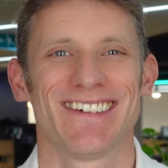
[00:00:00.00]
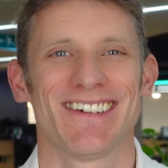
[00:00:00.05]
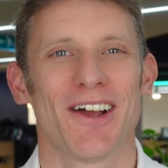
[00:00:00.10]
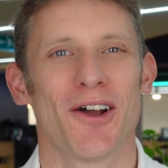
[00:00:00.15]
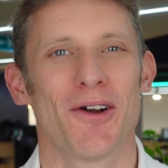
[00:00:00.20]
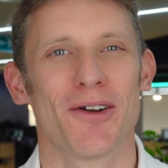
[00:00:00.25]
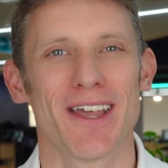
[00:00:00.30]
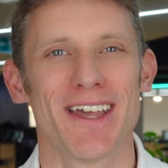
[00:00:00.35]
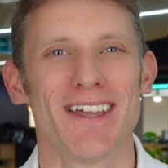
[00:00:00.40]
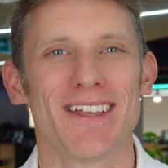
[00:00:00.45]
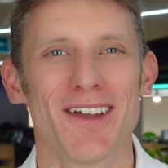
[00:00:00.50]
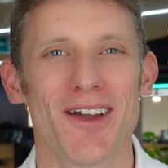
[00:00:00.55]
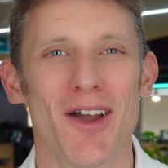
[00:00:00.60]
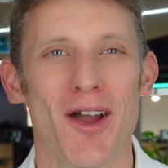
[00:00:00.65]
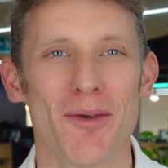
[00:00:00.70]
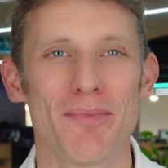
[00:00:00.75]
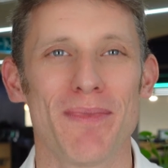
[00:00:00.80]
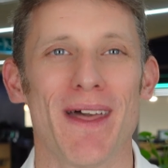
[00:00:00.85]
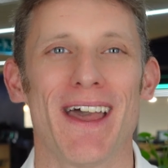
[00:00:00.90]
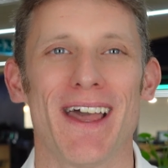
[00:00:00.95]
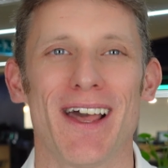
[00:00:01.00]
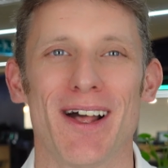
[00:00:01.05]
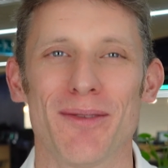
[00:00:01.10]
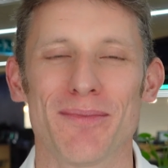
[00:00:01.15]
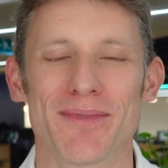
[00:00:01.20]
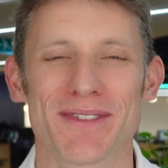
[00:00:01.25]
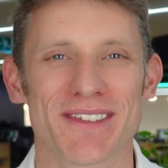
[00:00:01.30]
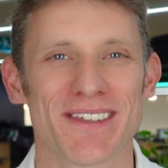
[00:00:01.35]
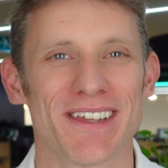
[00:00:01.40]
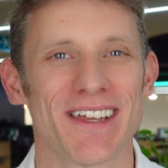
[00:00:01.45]
Okay, hope that
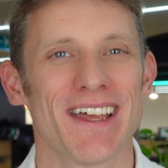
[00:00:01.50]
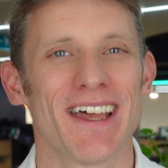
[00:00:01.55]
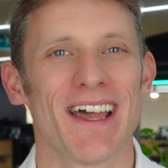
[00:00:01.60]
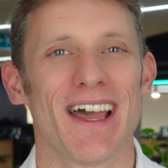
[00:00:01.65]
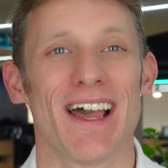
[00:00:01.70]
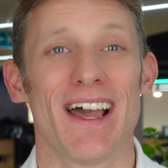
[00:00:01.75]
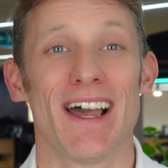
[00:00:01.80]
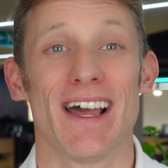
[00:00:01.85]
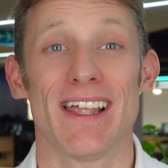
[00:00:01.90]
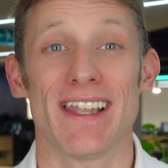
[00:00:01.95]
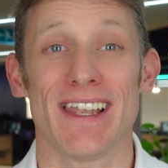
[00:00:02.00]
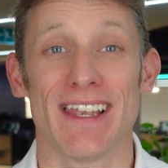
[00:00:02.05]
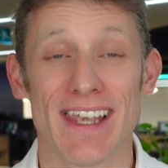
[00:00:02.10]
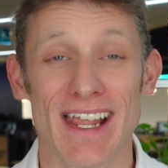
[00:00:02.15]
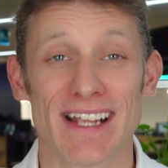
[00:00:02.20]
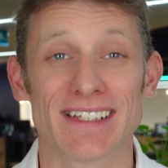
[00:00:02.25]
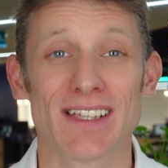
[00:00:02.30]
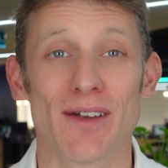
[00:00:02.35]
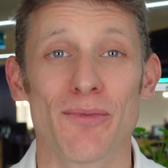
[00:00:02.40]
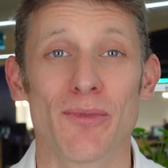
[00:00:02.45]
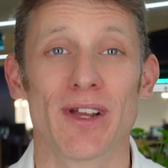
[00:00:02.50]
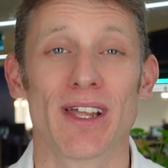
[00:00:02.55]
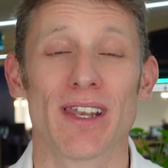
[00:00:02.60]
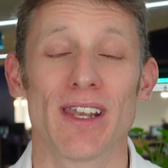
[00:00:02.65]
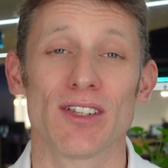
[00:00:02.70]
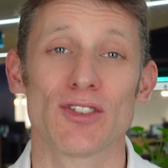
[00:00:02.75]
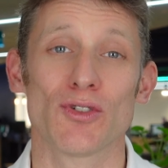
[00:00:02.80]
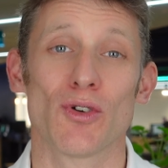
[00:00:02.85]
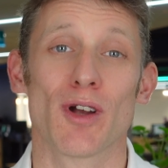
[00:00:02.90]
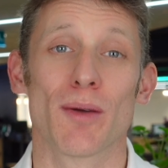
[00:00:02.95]
helps. Next up, we're going
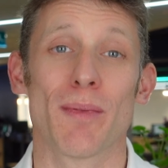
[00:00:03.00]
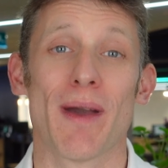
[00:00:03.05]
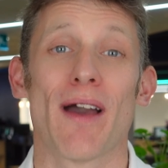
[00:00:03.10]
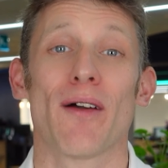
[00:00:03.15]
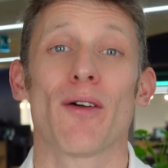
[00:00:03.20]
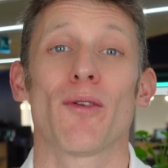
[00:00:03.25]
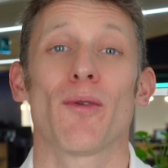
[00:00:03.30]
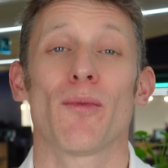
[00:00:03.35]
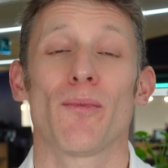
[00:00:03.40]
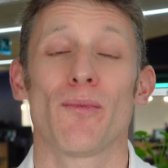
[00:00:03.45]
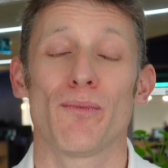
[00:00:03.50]
to talk about